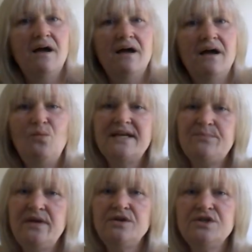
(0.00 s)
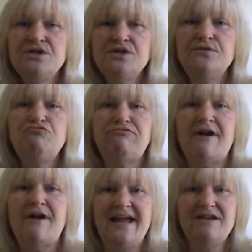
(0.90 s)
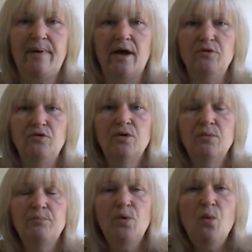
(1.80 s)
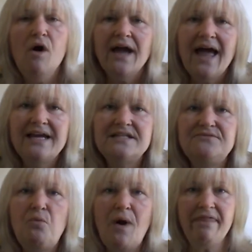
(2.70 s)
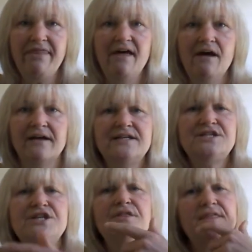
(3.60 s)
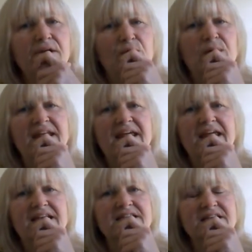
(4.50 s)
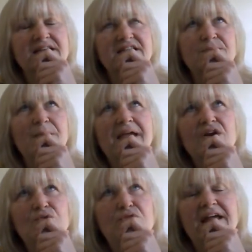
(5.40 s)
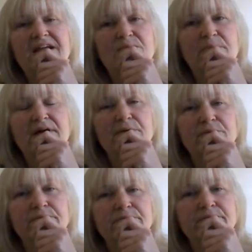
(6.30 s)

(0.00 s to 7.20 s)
Well, it's a beautiful rainbow, but what kind of weather do you think we need to make a rainbow?